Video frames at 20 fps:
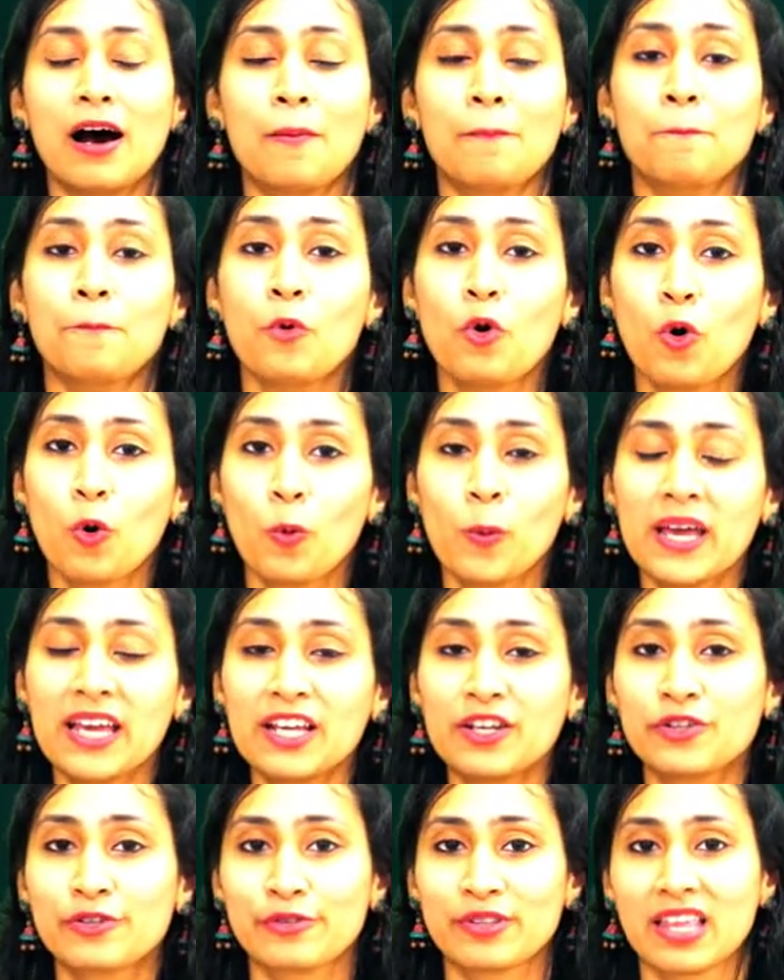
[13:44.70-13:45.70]

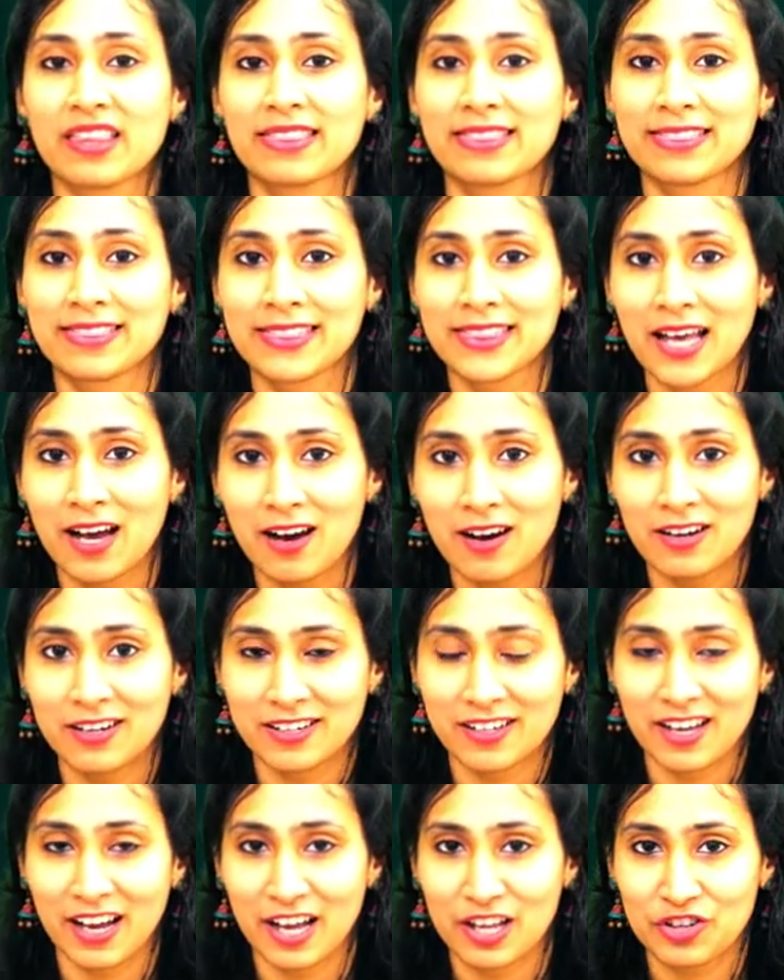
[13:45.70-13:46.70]
Moving to the
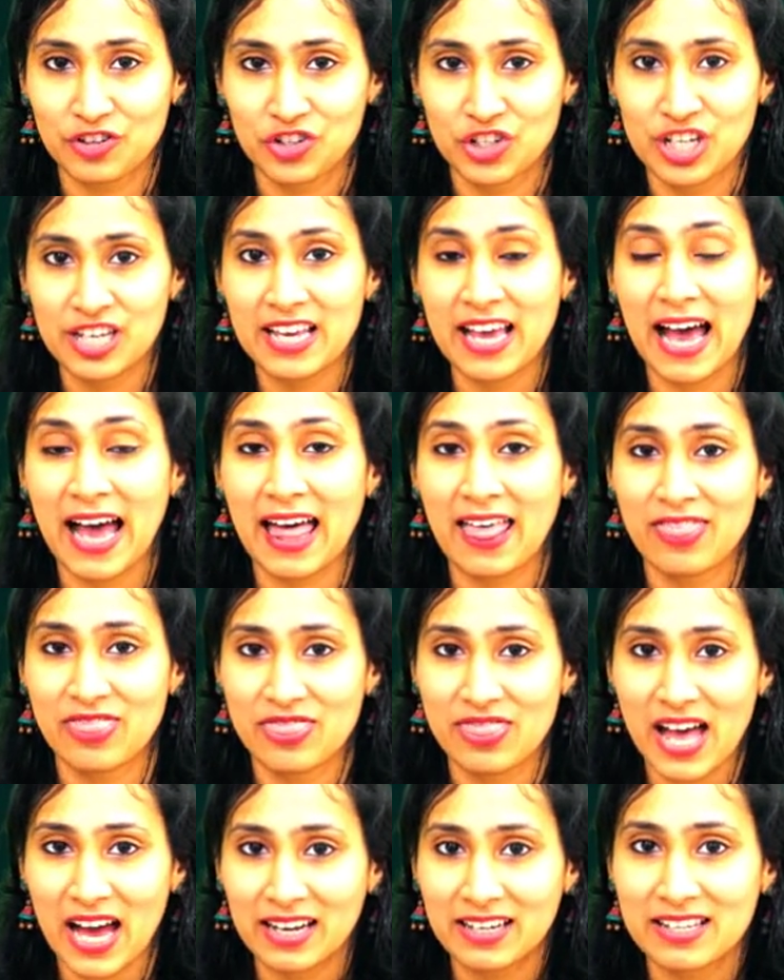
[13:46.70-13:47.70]
third kanji,
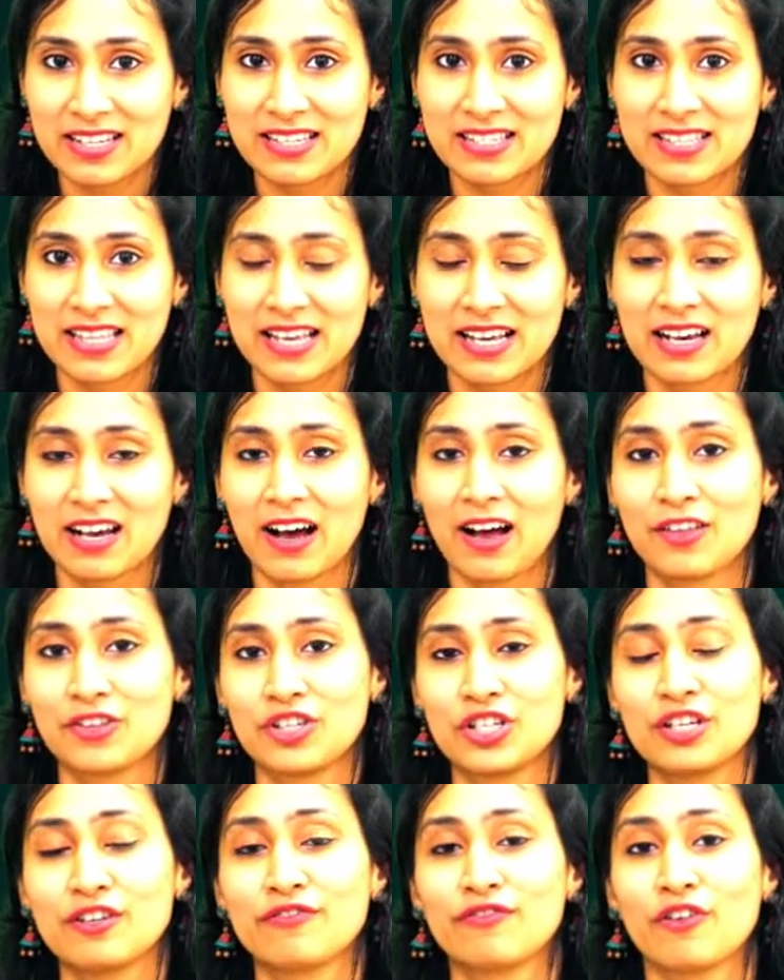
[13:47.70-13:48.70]
and that is the
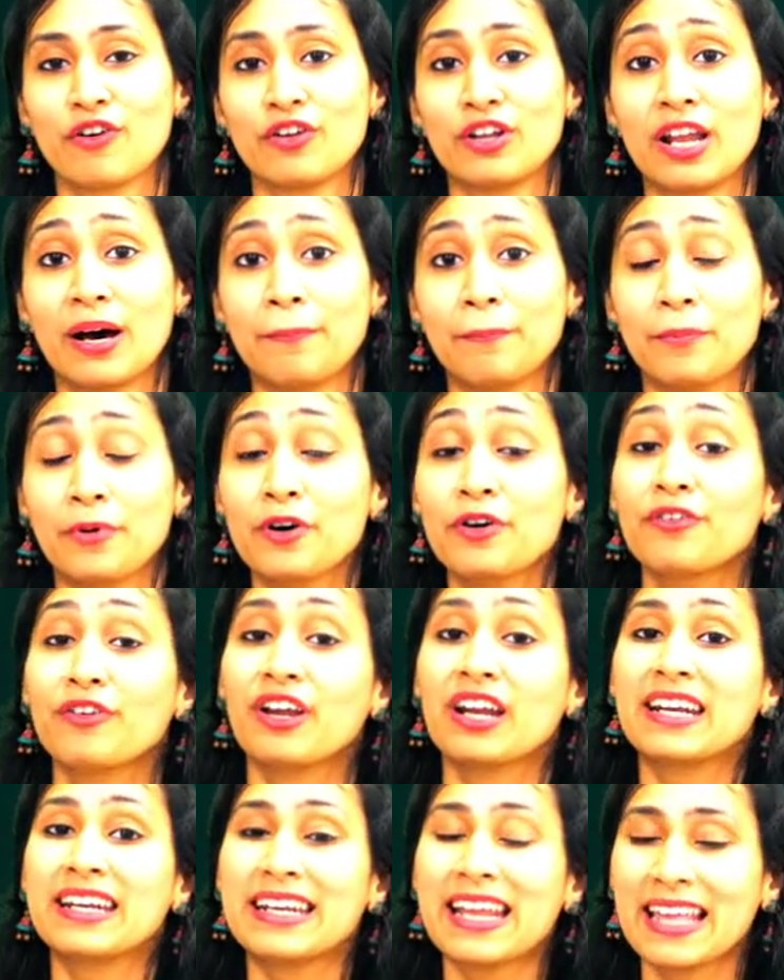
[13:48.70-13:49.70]
kanji for number
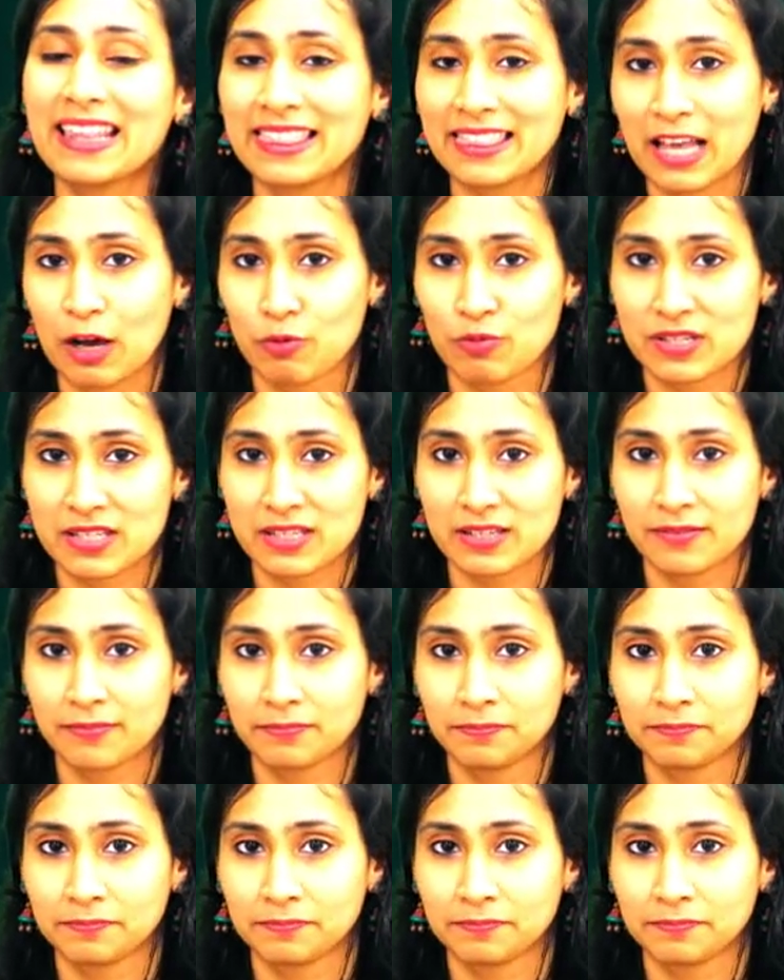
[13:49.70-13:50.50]
10,000.